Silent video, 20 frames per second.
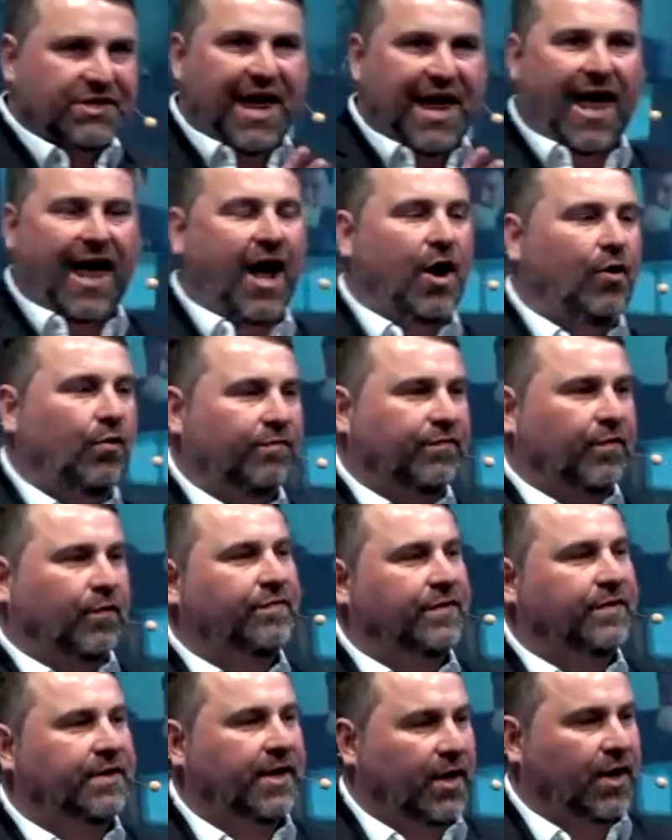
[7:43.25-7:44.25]
helpful
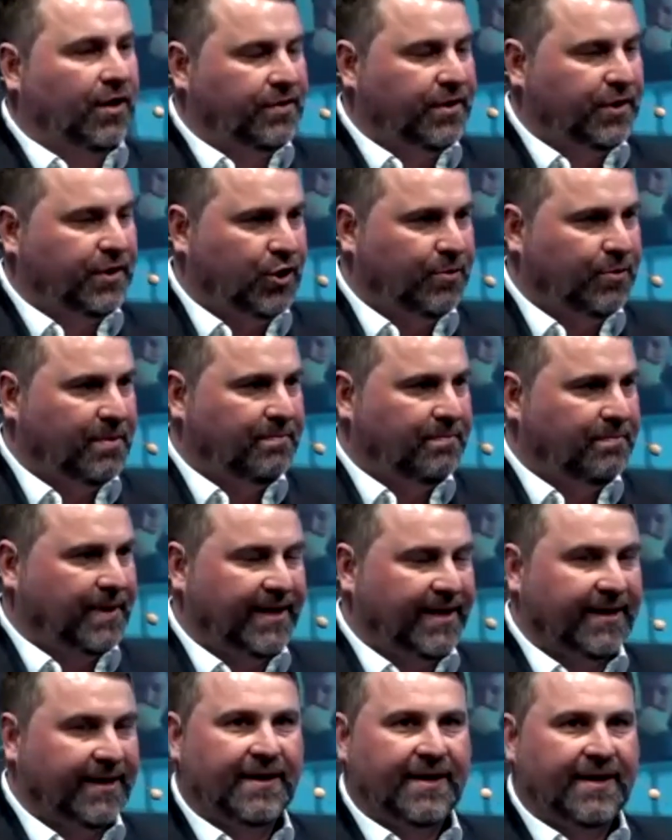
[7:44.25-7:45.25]
for the other human
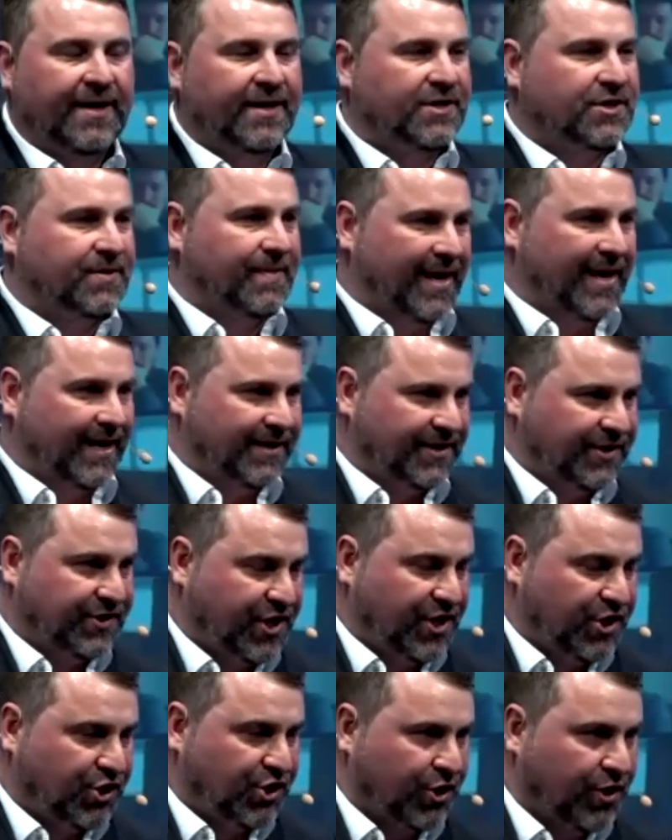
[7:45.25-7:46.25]
being to make a
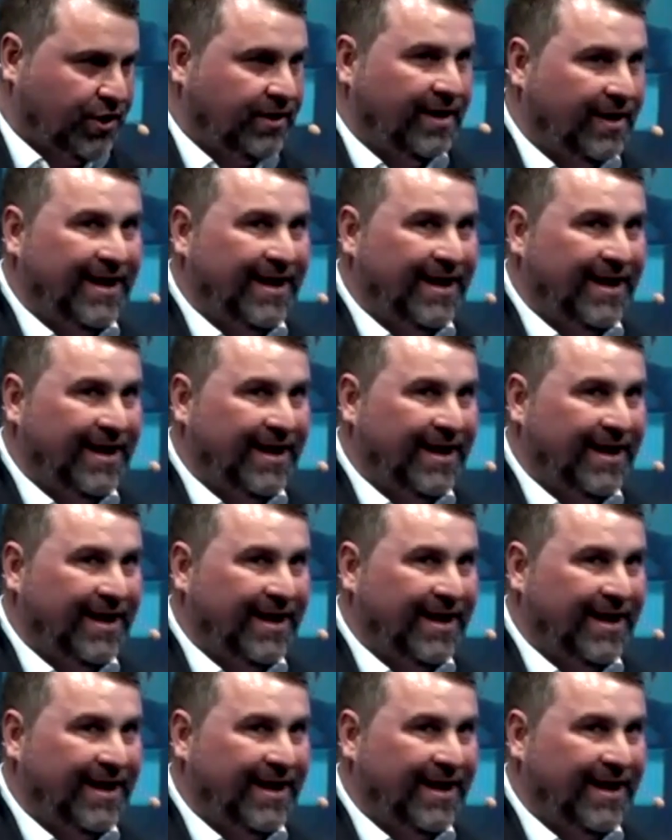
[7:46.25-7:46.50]
decision.